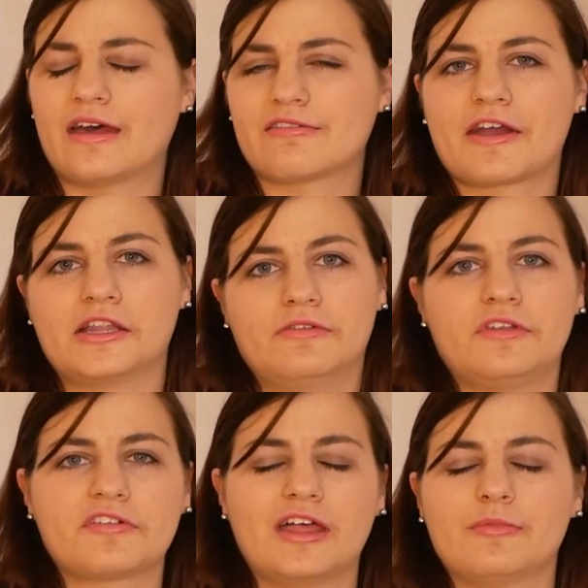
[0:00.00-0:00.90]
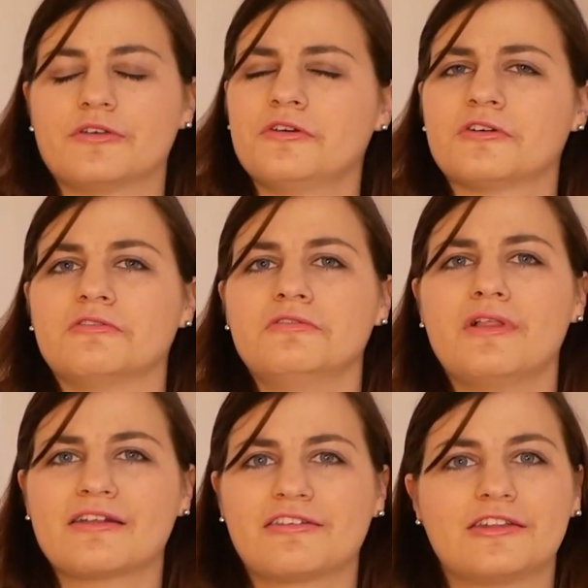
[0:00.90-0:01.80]
As kind of a disclaimer, there are
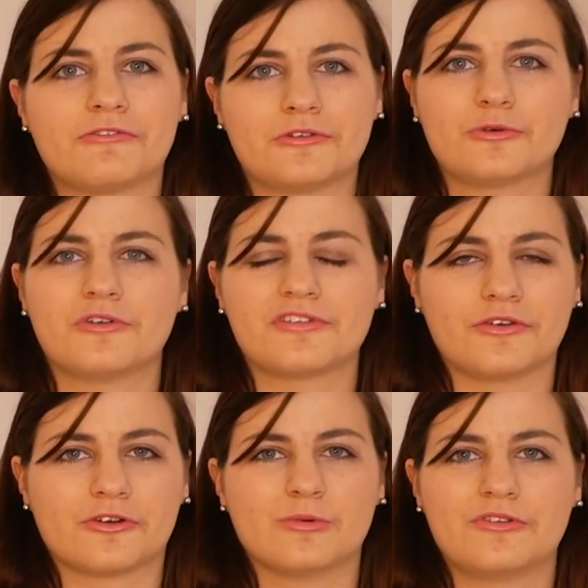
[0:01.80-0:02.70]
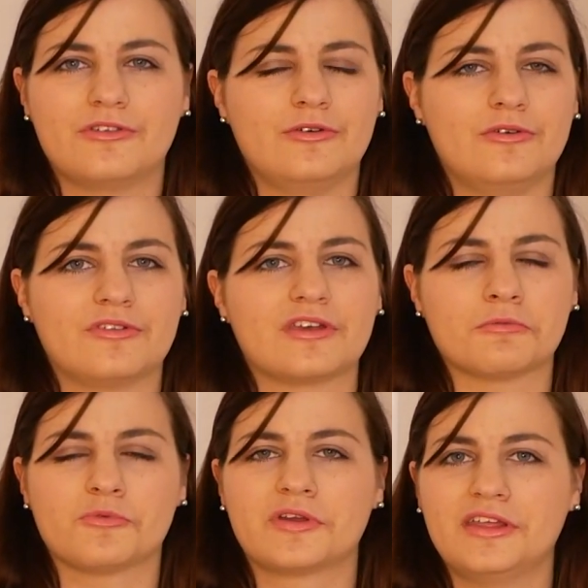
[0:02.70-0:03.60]
lots of different tools that groomers use.
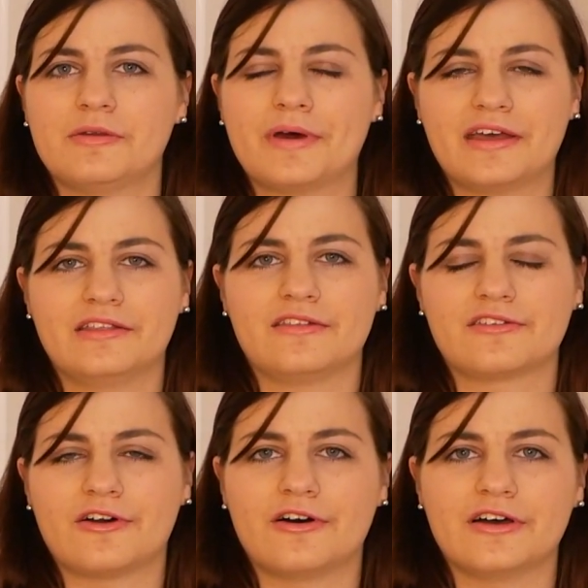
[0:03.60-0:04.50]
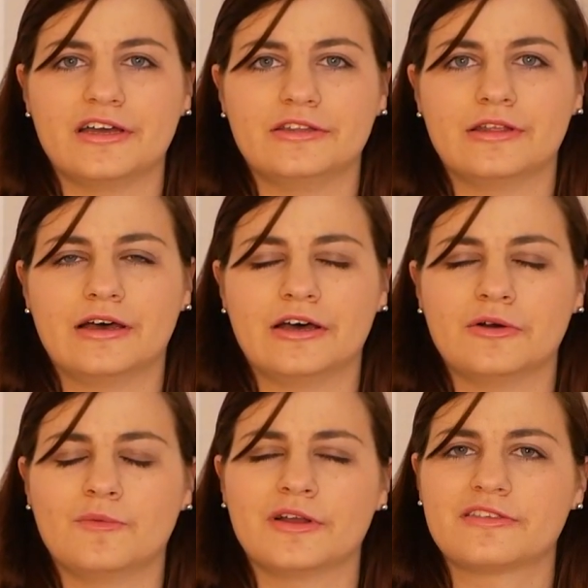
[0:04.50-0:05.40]
It really depends on
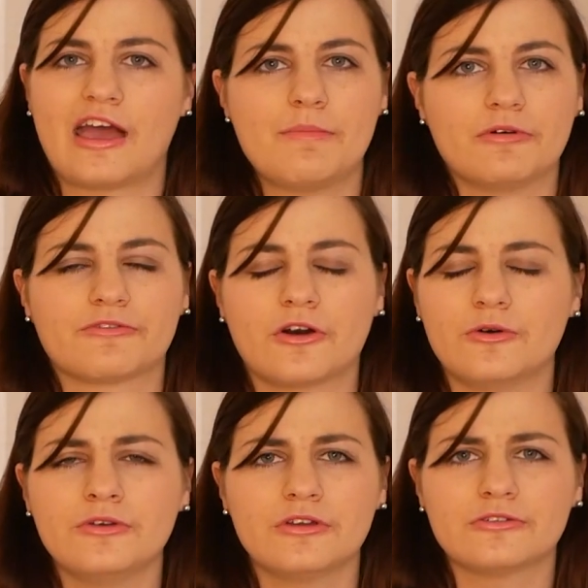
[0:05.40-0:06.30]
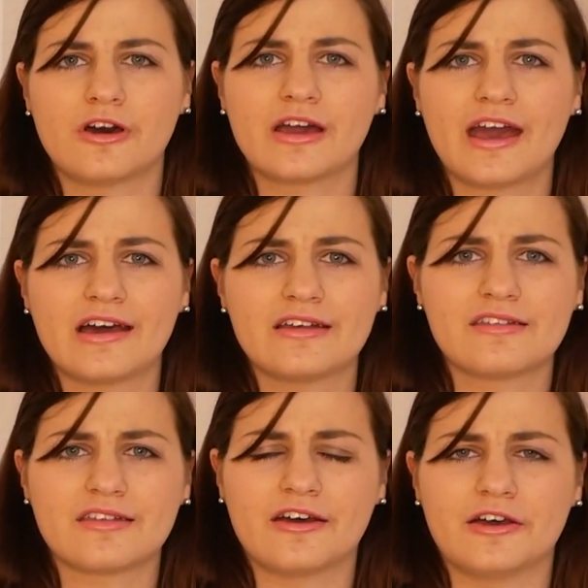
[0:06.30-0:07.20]
what type of coat your dog
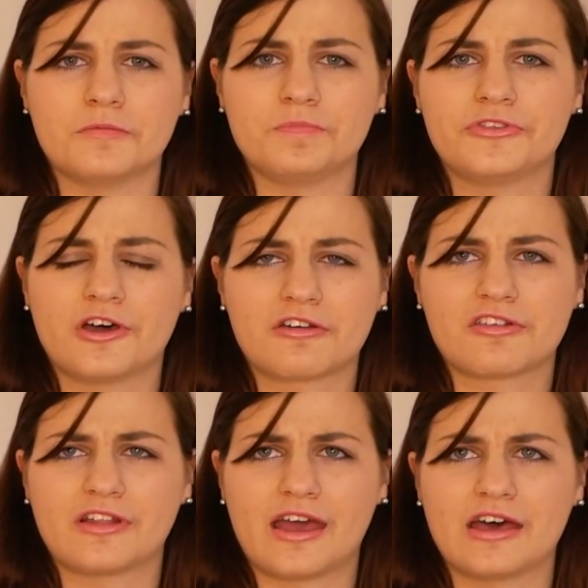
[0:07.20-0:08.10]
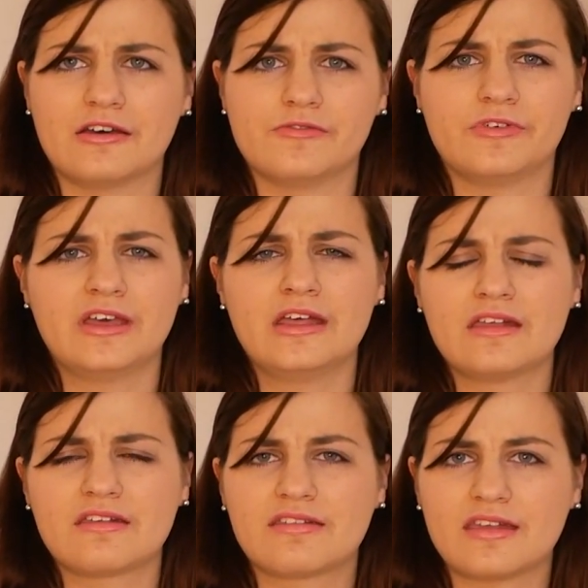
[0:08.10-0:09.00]
has. Dogs can have
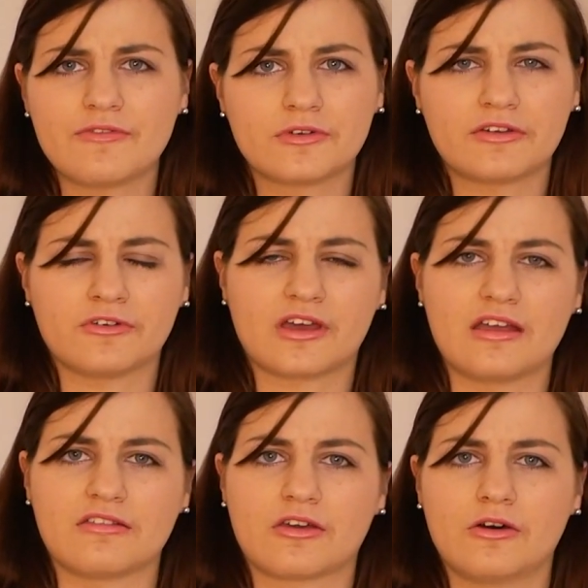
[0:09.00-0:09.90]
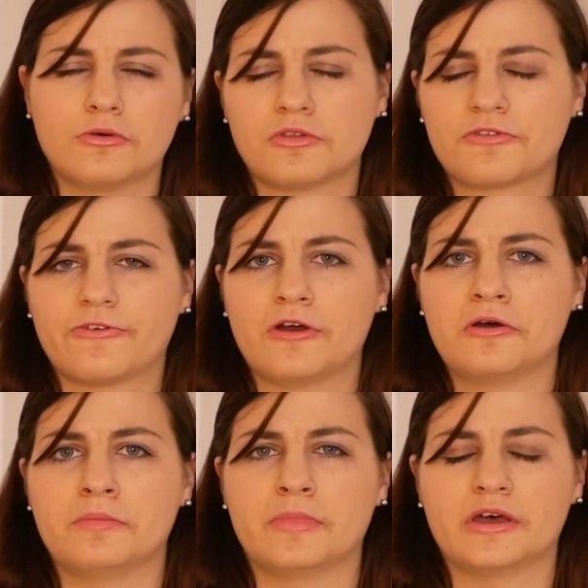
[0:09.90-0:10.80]
several different kinds of coats,
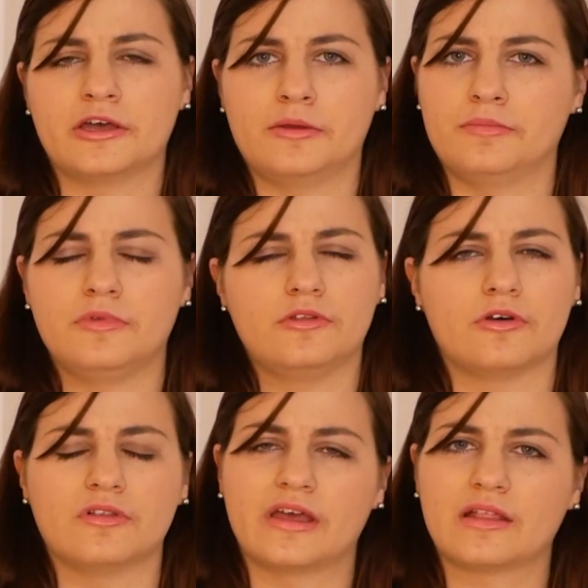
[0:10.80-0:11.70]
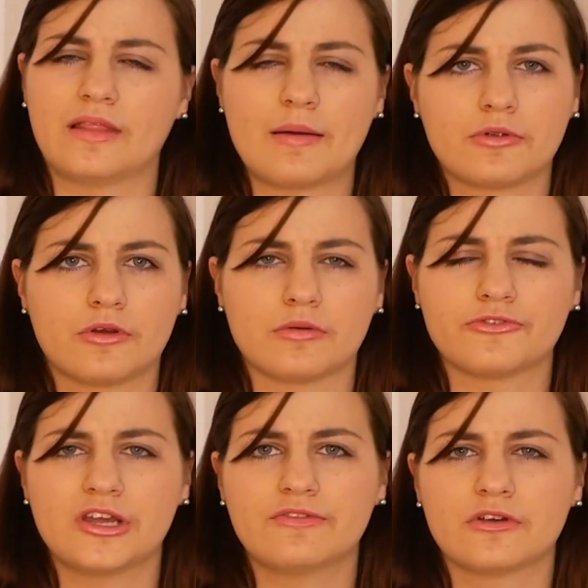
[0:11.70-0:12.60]
from like Labrador
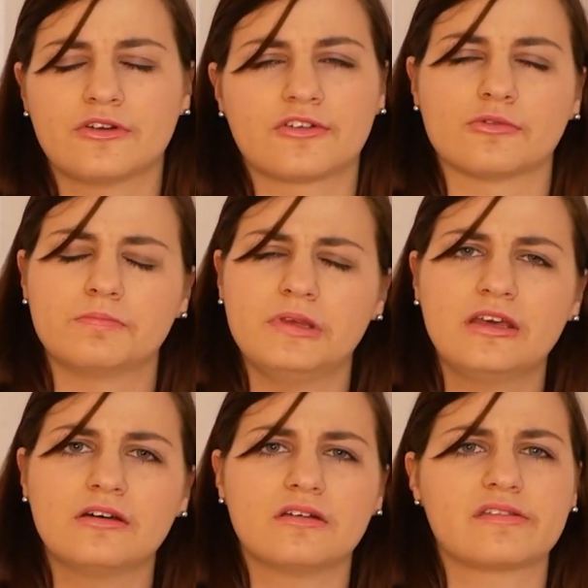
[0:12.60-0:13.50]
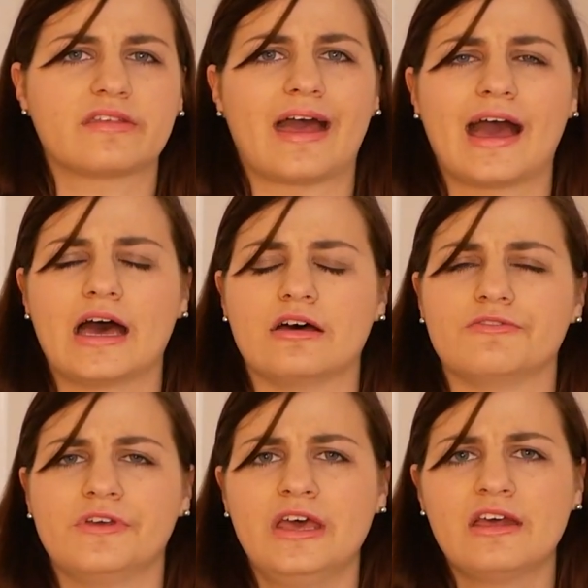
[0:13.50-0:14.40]
retrievers or beagles that
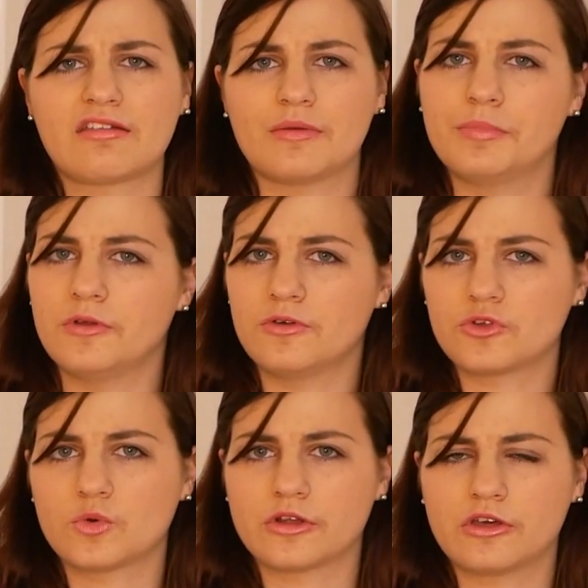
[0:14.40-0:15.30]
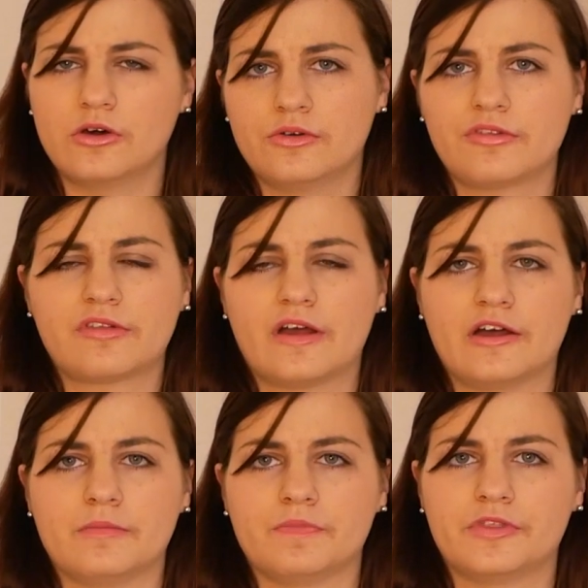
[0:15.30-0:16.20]
have simple short coats
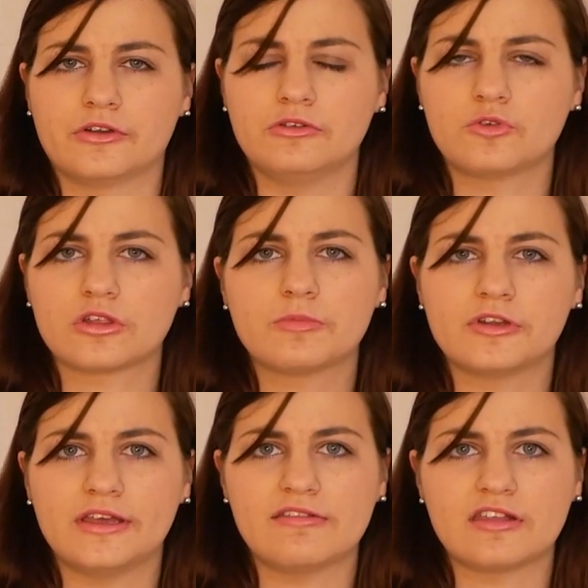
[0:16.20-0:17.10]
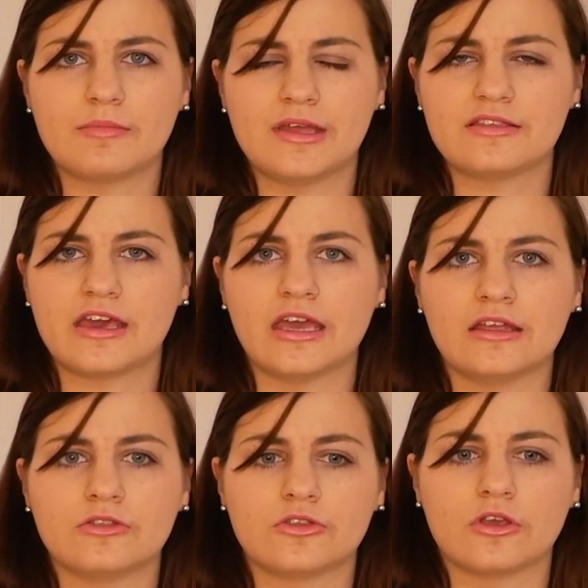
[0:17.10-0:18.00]
that are usually pretty easy to
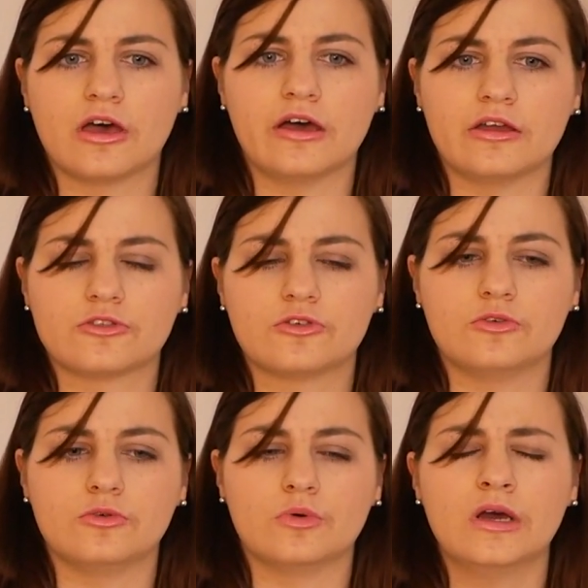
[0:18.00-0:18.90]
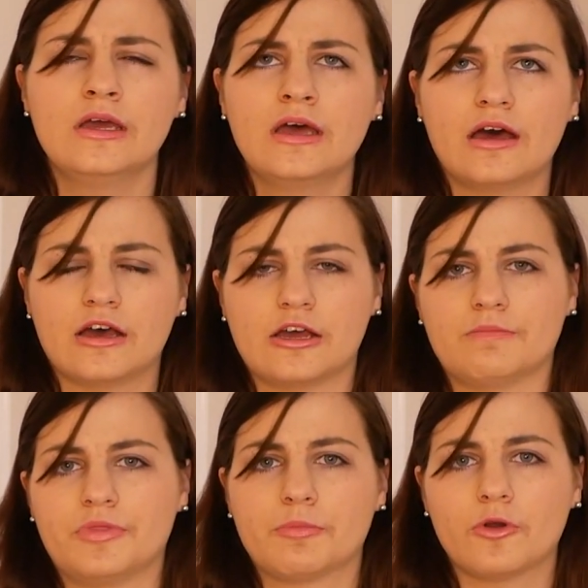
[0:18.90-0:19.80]
maintain, to
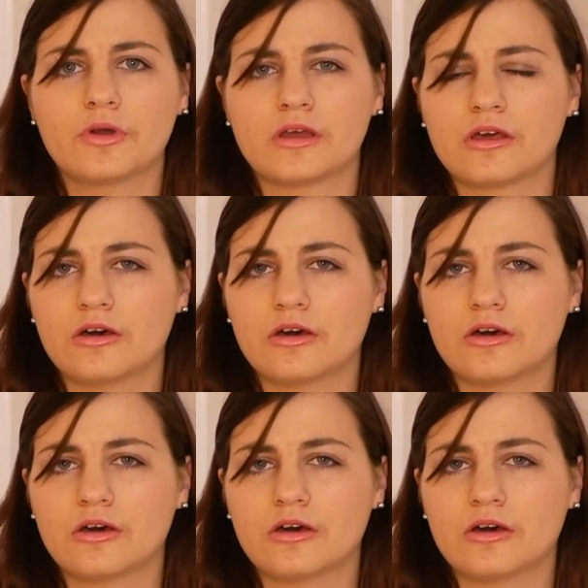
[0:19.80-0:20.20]
the broken